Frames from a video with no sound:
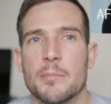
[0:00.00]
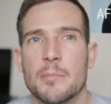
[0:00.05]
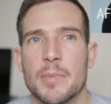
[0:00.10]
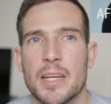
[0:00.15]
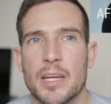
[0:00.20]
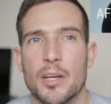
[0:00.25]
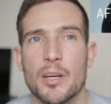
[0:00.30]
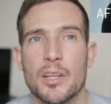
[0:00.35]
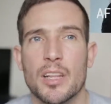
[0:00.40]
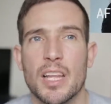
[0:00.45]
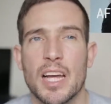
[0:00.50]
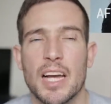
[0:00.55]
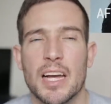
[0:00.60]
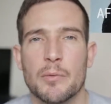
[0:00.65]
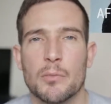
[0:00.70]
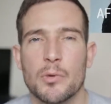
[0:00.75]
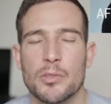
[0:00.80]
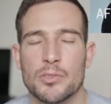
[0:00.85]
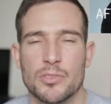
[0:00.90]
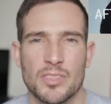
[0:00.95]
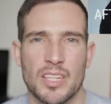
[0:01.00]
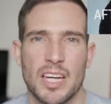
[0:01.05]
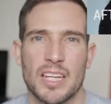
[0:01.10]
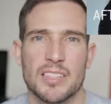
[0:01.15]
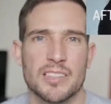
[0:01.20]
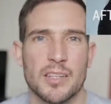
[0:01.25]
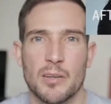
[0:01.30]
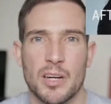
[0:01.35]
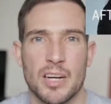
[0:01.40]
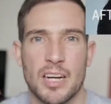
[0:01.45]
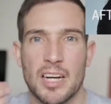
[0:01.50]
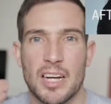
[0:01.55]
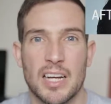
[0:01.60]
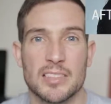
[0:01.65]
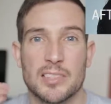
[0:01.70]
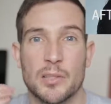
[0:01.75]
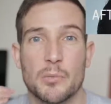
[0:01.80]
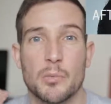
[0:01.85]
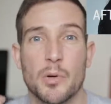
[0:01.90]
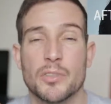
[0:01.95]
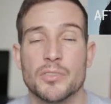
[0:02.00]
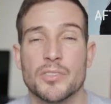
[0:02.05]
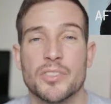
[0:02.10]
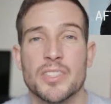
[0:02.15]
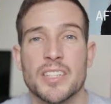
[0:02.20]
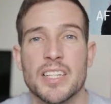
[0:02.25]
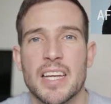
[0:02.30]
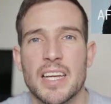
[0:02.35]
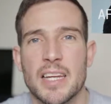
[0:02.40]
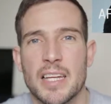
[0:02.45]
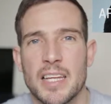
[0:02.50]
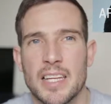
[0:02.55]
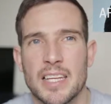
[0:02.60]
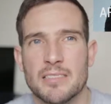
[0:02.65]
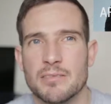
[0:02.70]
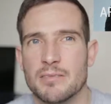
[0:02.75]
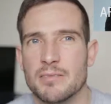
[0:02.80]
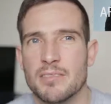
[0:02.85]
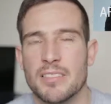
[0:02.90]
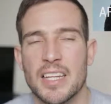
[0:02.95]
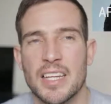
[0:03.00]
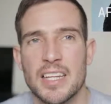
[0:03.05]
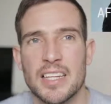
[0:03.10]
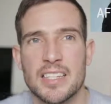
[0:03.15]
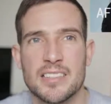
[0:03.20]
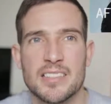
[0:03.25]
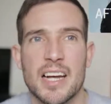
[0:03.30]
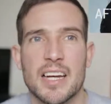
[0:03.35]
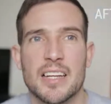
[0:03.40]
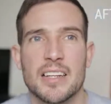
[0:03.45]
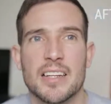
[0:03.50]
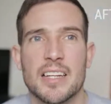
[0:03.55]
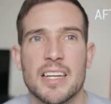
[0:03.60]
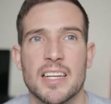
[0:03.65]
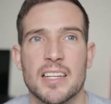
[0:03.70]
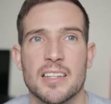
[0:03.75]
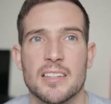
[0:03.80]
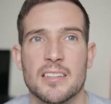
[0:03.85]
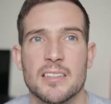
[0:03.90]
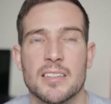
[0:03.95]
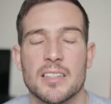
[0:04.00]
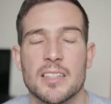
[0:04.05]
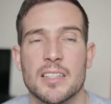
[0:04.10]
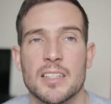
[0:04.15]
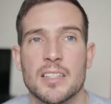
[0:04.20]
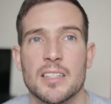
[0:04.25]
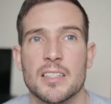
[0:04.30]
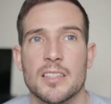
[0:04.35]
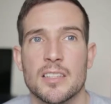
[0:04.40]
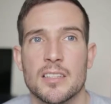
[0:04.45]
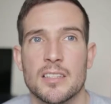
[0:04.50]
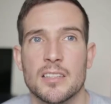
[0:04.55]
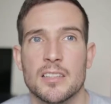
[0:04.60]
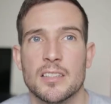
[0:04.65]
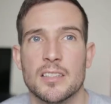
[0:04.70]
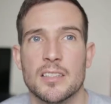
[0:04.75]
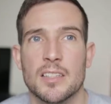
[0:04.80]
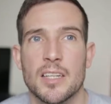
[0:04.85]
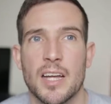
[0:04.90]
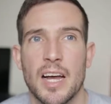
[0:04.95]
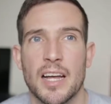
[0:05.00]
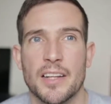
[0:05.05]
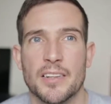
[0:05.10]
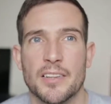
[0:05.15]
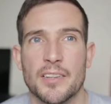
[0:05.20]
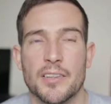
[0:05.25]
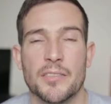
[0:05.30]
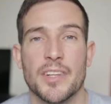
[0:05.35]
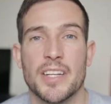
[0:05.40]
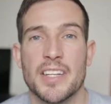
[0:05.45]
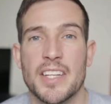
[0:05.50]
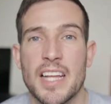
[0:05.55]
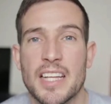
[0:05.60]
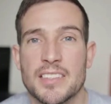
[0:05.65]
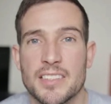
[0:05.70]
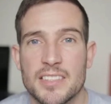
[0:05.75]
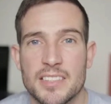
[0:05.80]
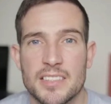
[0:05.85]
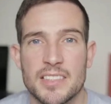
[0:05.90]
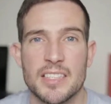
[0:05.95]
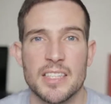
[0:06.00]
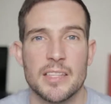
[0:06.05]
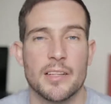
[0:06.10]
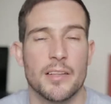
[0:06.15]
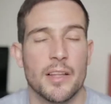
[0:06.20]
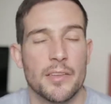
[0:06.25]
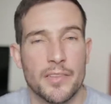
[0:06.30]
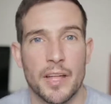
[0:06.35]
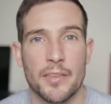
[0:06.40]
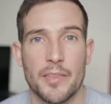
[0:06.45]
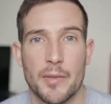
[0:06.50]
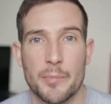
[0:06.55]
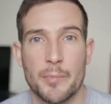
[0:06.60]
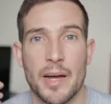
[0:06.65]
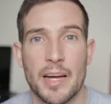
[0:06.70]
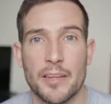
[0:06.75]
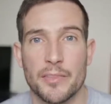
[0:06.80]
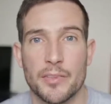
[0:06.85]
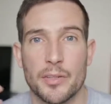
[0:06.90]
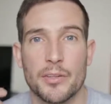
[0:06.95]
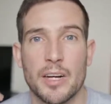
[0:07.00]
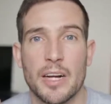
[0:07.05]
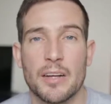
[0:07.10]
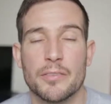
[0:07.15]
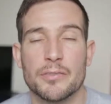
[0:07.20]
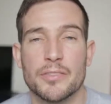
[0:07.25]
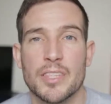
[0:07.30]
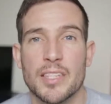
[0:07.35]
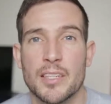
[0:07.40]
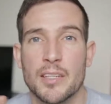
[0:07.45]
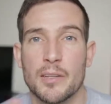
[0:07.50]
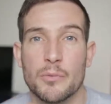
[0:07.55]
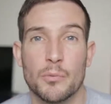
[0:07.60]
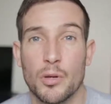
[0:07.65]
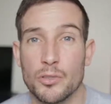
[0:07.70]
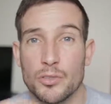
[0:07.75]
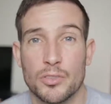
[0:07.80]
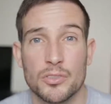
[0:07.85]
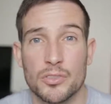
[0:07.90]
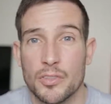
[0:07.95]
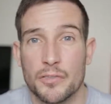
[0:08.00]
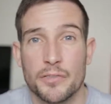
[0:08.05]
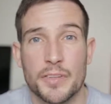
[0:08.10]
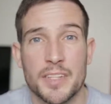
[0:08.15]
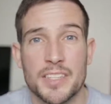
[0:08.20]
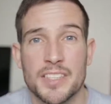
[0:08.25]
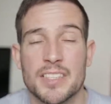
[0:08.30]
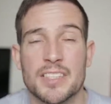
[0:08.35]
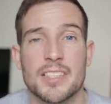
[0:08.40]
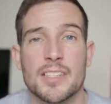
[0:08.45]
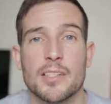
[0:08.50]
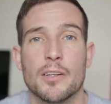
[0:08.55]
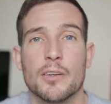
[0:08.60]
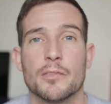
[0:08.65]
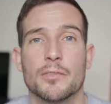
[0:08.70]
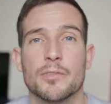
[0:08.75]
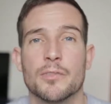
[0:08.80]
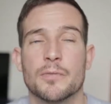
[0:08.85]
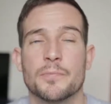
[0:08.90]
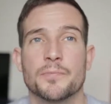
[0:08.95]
My hairline wasn't as I wanted it. They designed it, and the density that they packed the grafts in, it wasn't sufficient enough.